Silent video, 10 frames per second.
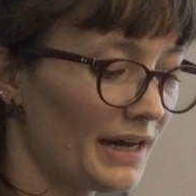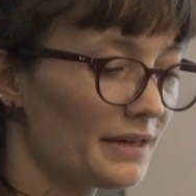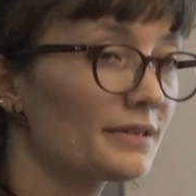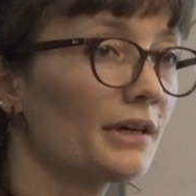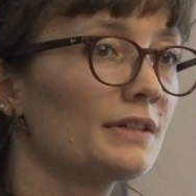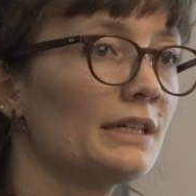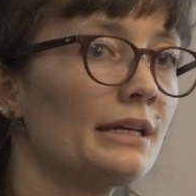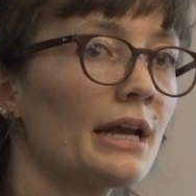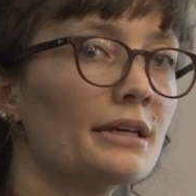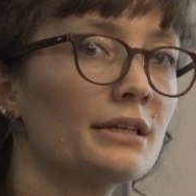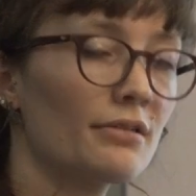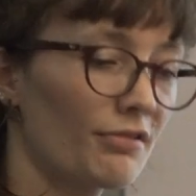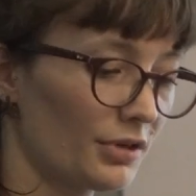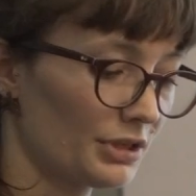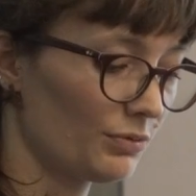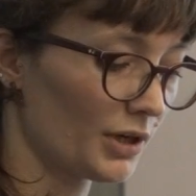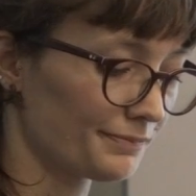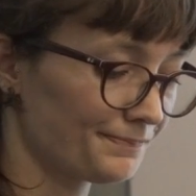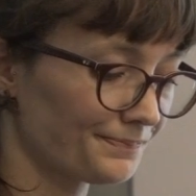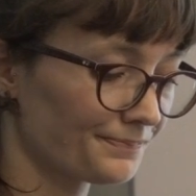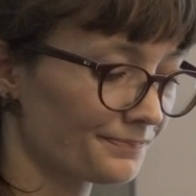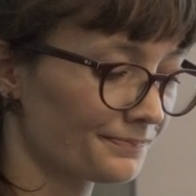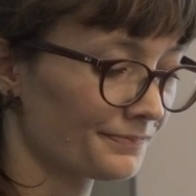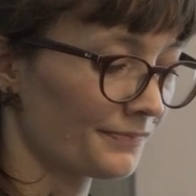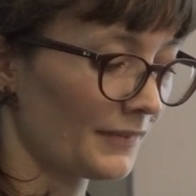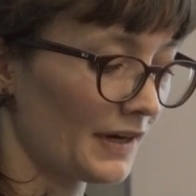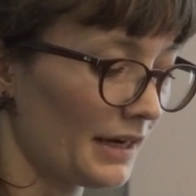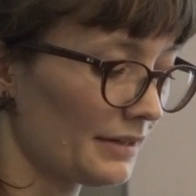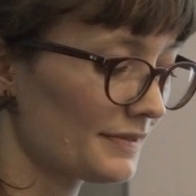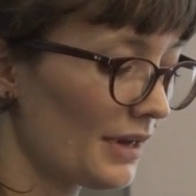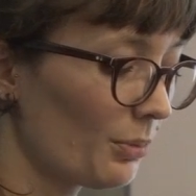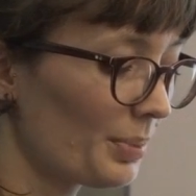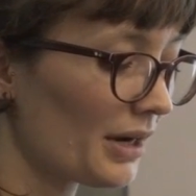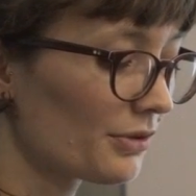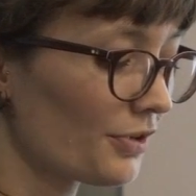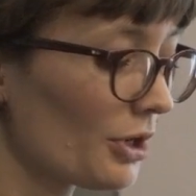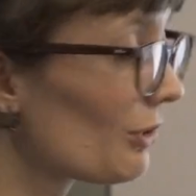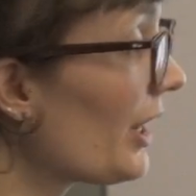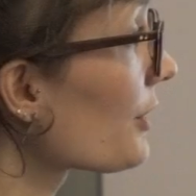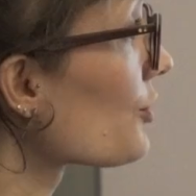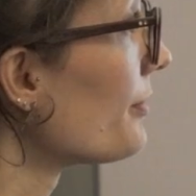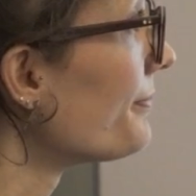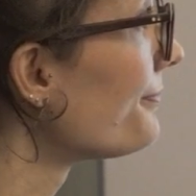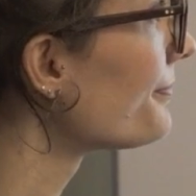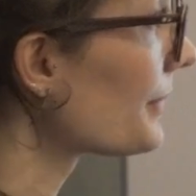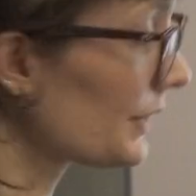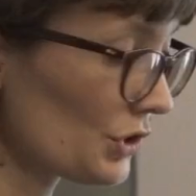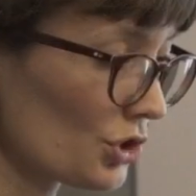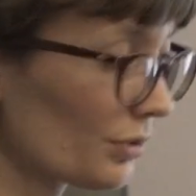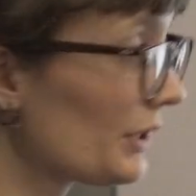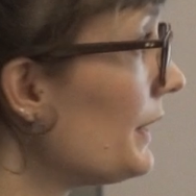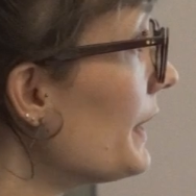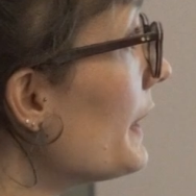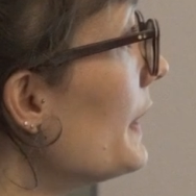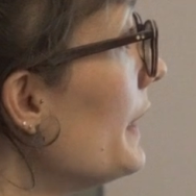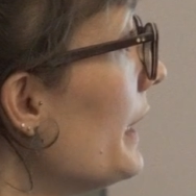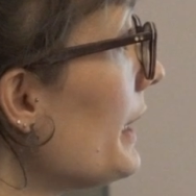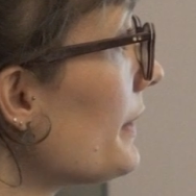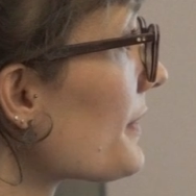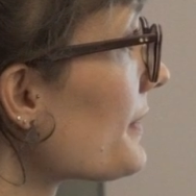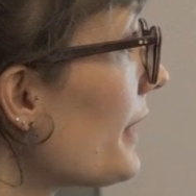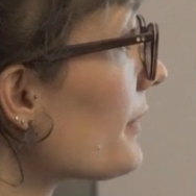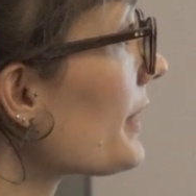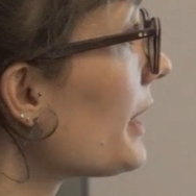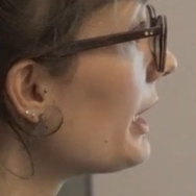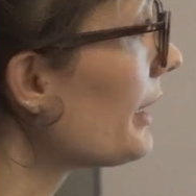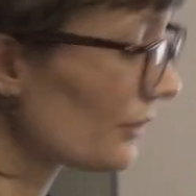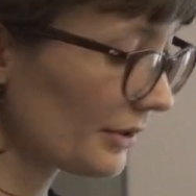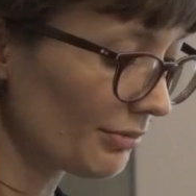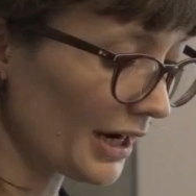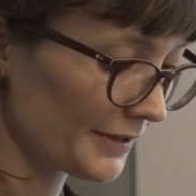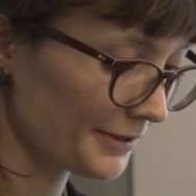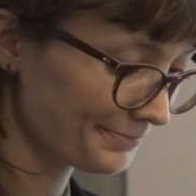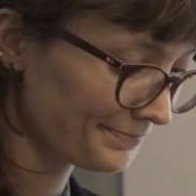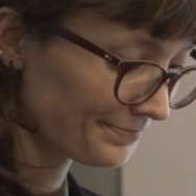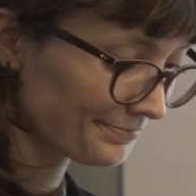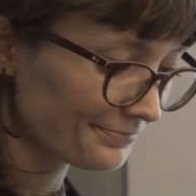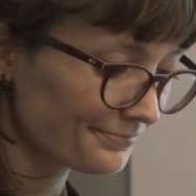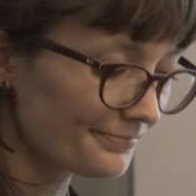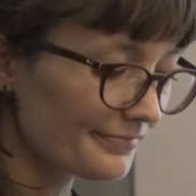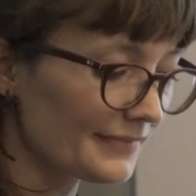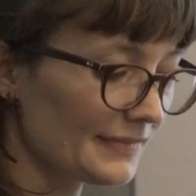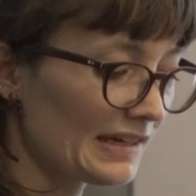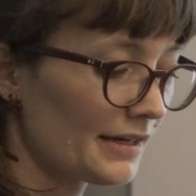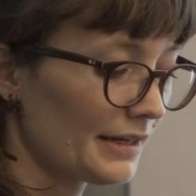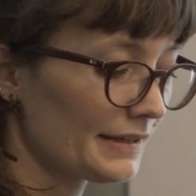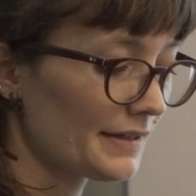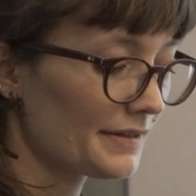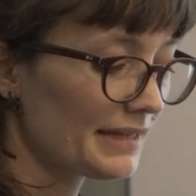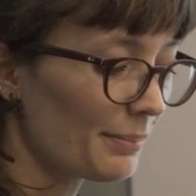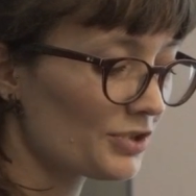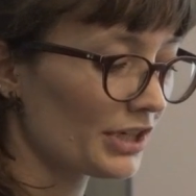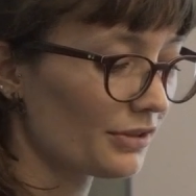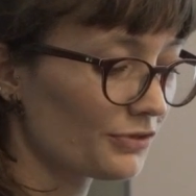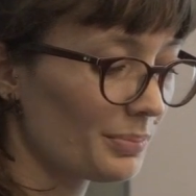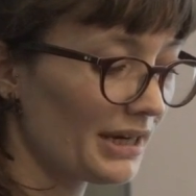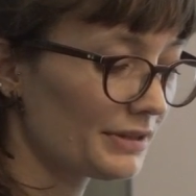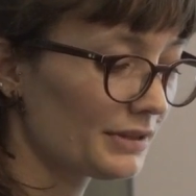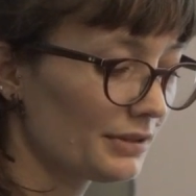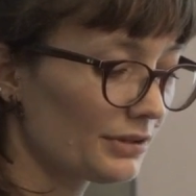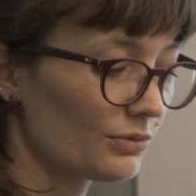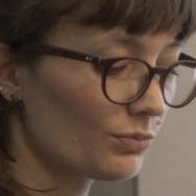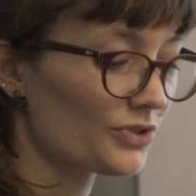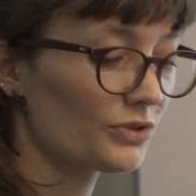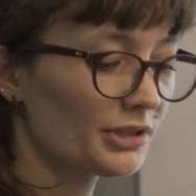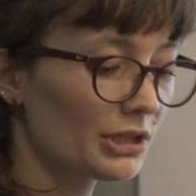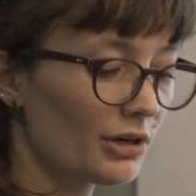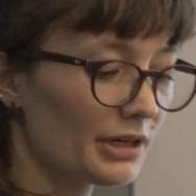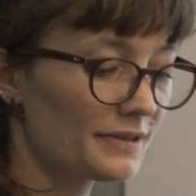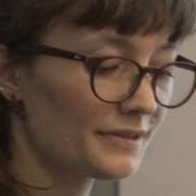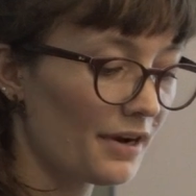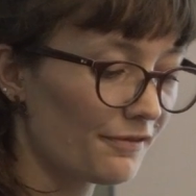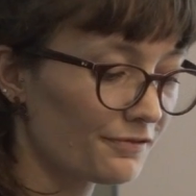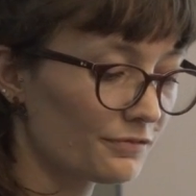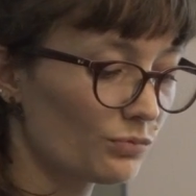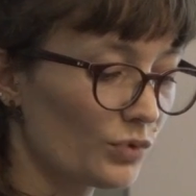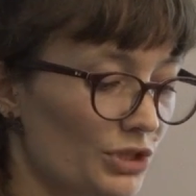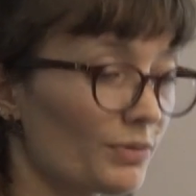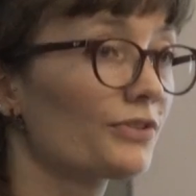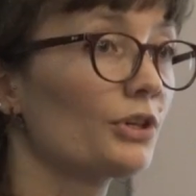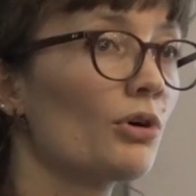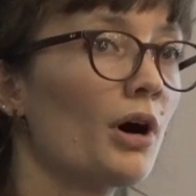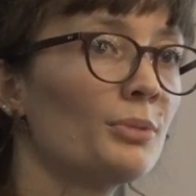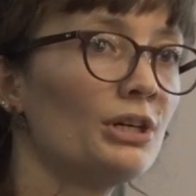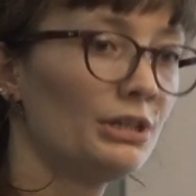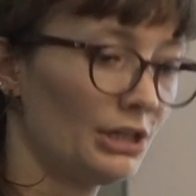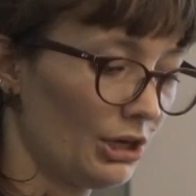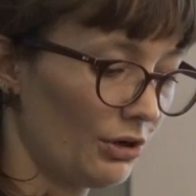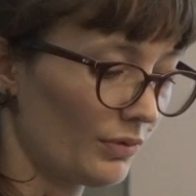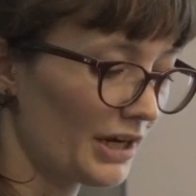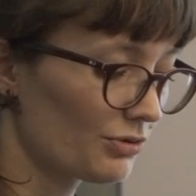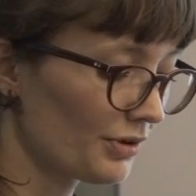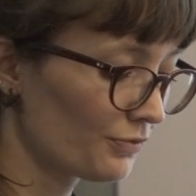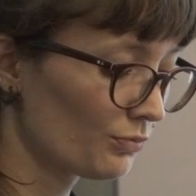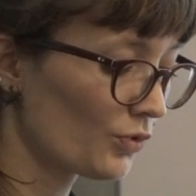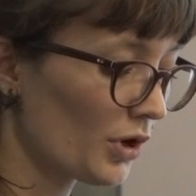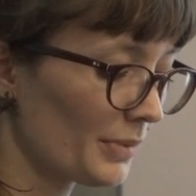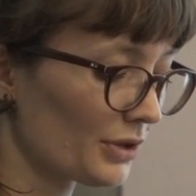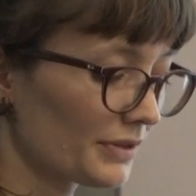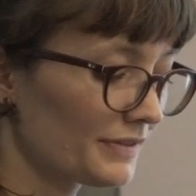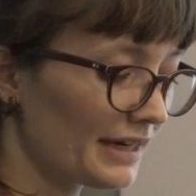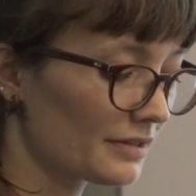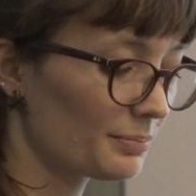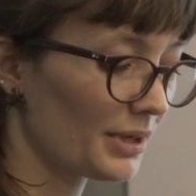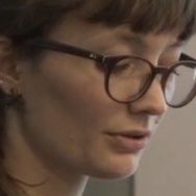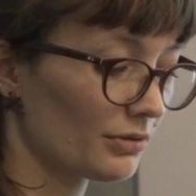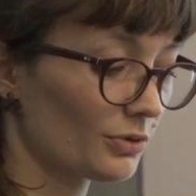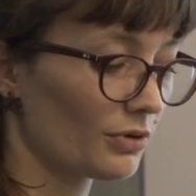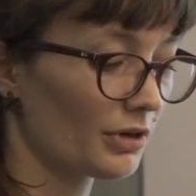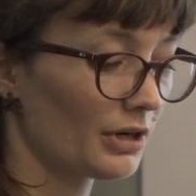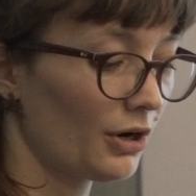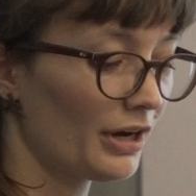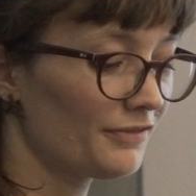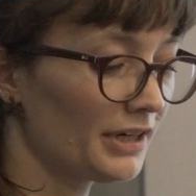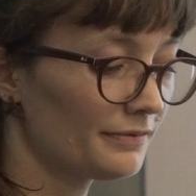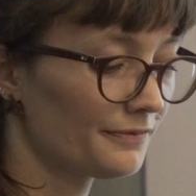place until 1931 and is now part of our collection. It's shown here in the center and on the right. The subject of the patent was not the clock itself, which was a normal weight-driven wall-mounted seconds pendulum clock. However,